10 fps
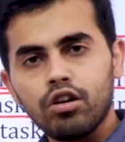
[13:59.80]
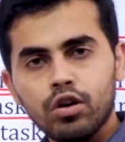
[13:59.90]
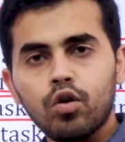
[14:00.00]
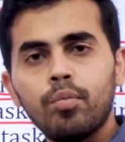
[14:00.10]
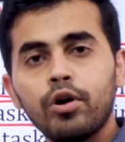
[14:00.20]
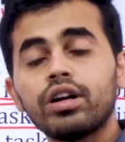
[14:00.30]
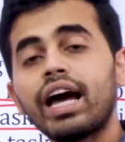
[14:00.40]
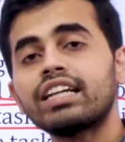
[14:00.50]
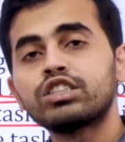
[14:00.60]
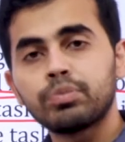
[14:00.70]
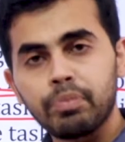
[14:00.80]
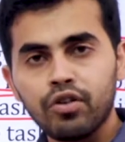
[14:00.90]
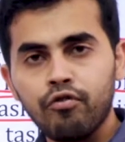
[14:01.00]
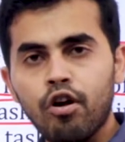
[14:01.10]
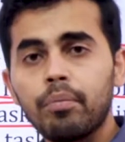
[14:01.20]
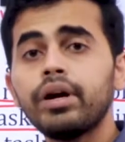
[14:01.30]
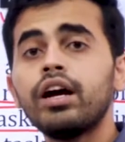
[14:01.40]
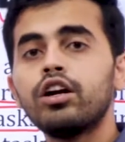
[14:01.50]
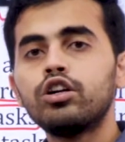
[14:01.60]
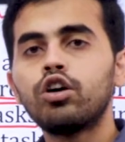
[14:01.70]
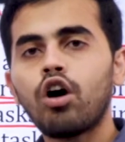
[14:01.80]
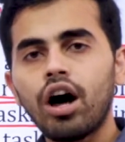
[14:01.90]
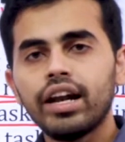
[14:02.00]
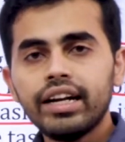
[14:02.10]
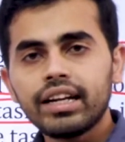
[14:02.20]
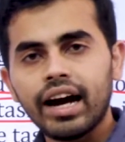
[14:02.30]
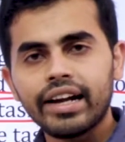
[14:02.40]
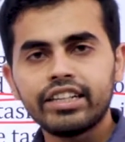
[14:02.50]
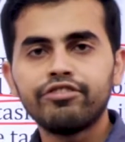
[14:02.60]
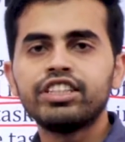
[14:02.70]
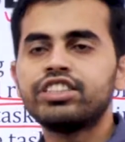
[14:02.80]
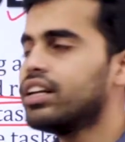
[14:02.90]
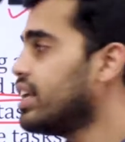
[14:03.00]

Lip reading: or a robot has to perform to call it artificial